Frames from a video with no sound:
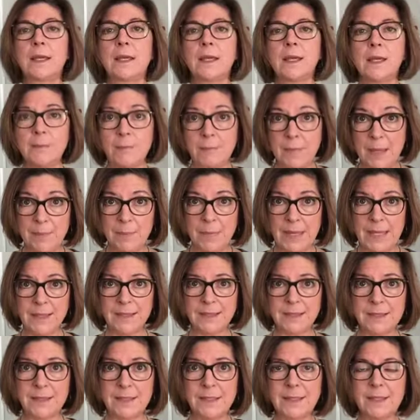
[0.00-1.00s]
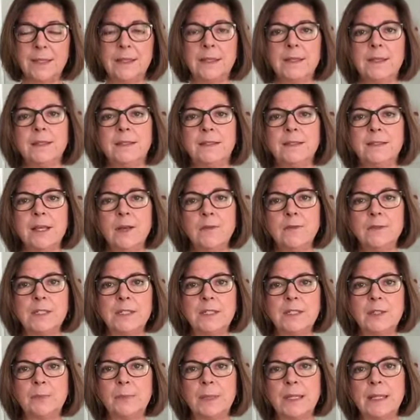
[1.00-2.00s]
commitment,
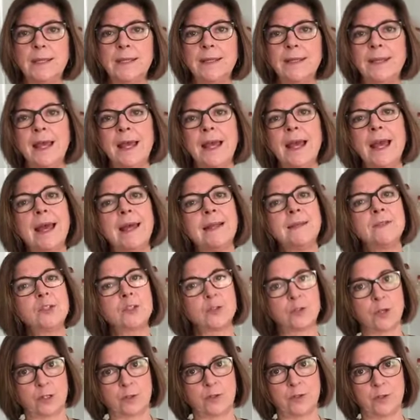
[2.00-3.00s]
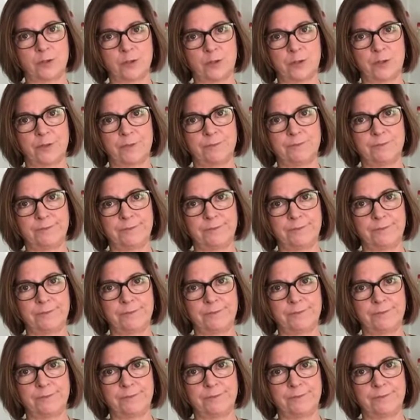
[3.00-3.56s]
self-discipline, and structures.